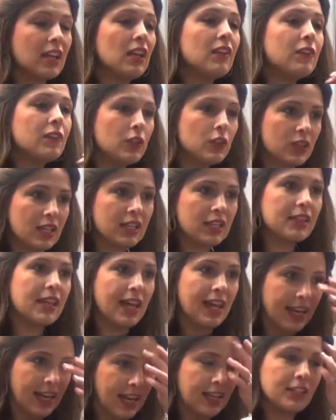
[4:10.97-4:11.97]
If you did
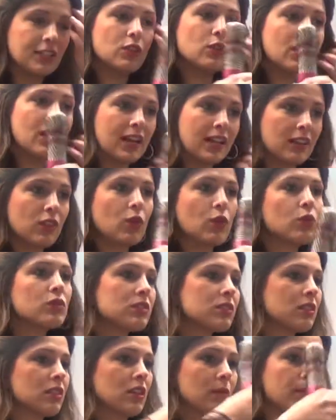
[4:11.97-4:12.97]
that and you got
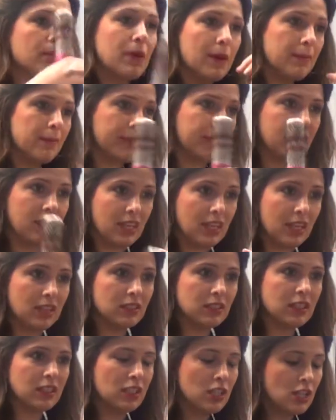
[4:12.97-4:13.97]
those bumpy
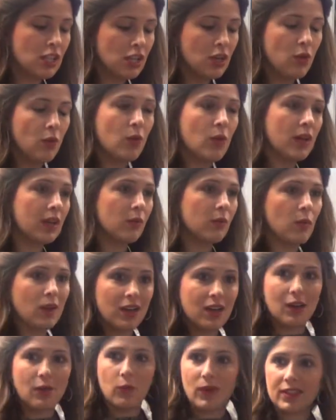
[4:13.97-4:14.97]
things,
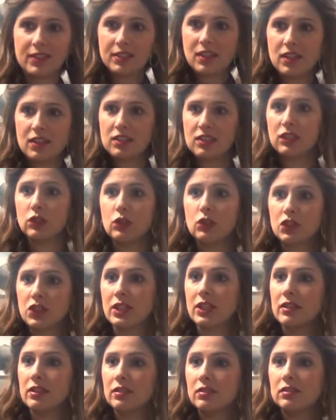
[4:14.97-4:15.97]
what's our
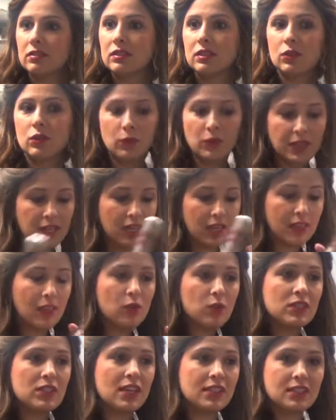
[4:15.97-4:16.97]
solution? We got
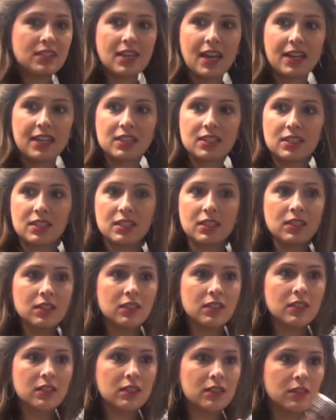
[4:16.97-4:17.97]
those ends
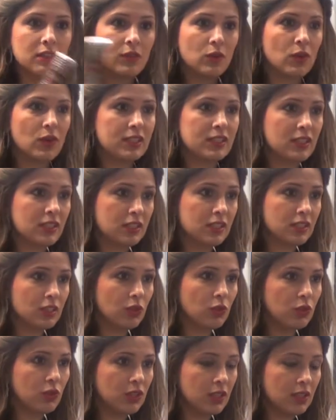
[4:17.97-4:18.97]
nicely. What's our
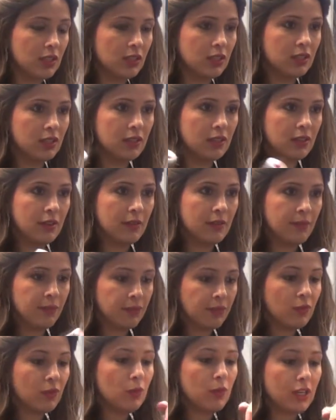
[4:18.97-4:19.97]
solution?
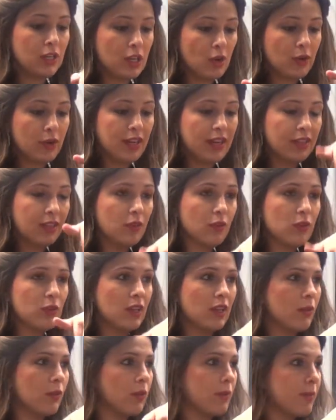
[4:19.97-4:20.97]
We go in at the root
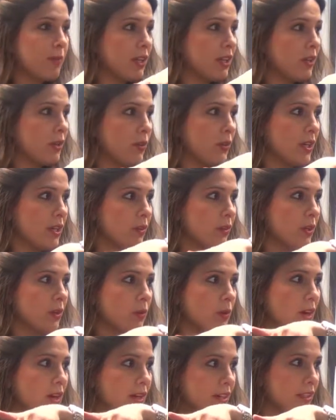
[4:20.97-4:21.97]
and we put it where
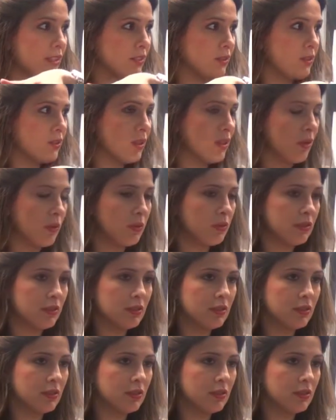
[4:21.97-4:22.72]
we want it to go.